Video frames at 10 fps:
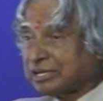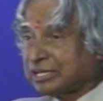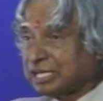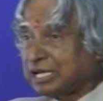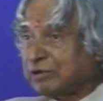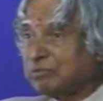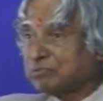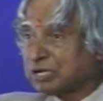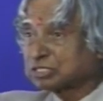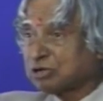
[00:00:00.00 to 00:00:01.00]
He lived for a
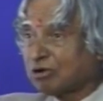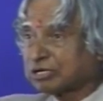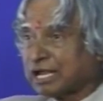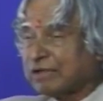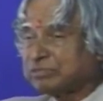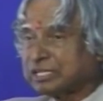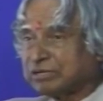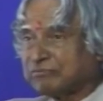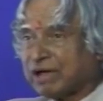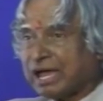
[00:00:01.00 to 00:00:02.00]
short life,
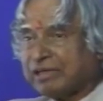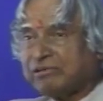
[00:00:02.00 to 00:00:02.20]
35,